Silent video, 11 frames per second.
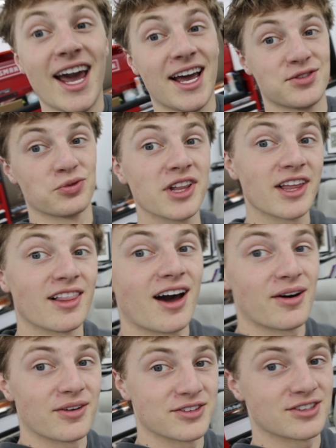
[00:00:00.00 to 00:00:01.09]
it's really
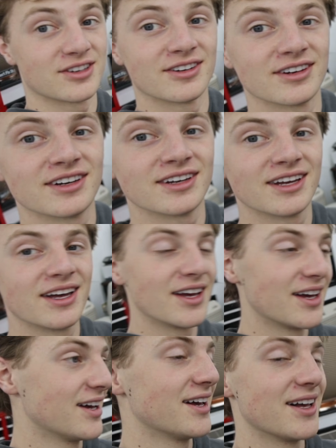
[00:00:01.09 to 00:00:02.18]
loud, so
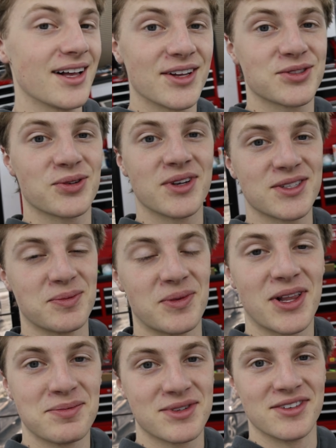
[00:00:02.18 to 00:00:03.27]
get some
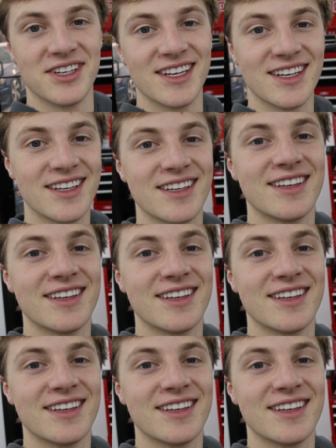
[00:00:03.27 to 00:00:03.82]
clips of it.